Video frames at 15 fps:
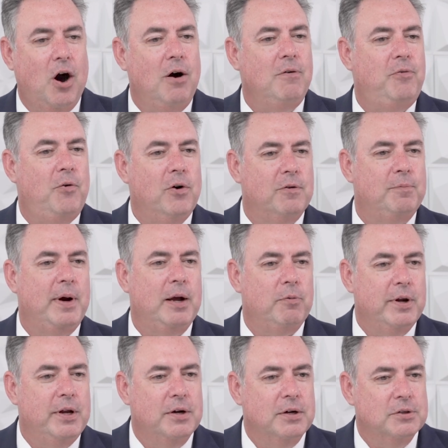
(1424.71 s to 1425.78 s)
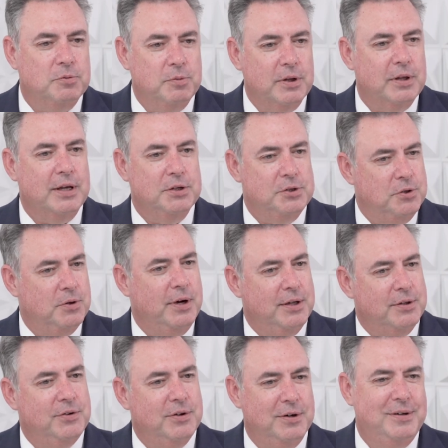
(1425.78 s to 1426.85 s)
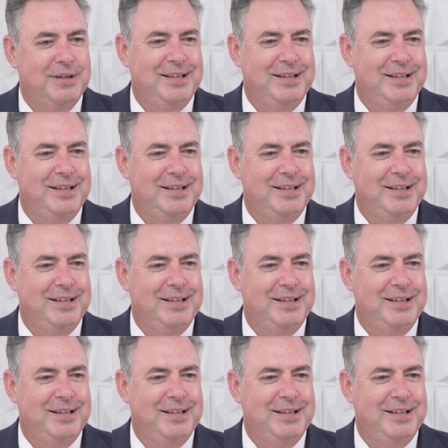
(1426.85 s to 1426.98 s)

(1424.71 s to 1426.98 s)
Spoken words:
all four of my readers really enjoy it. So